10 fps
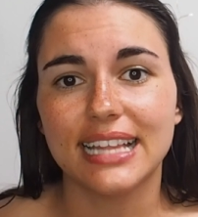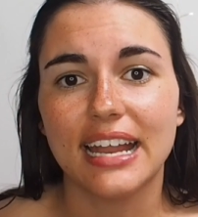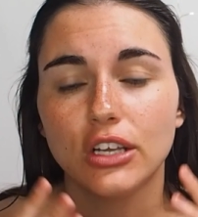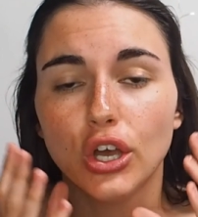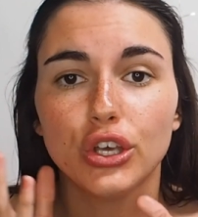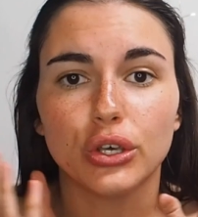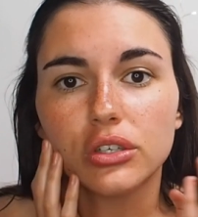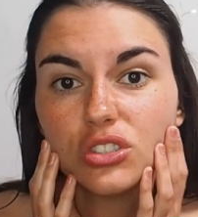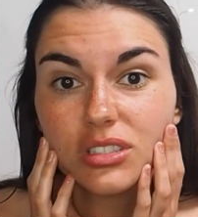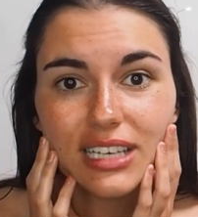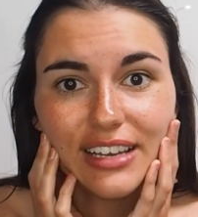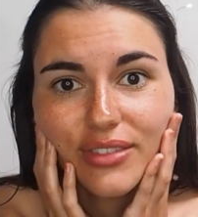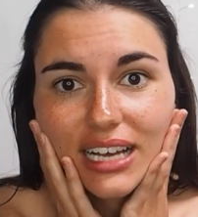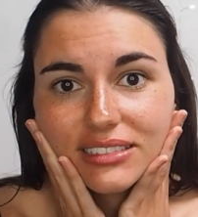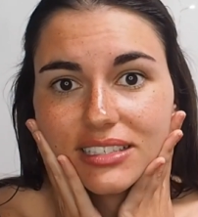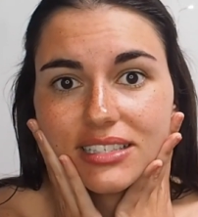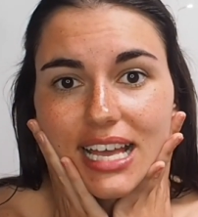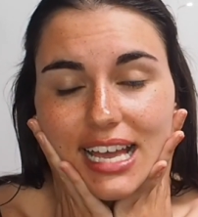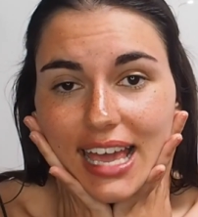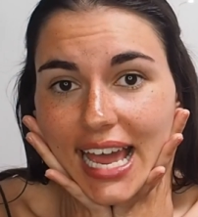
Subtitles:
then you can just leave that to sink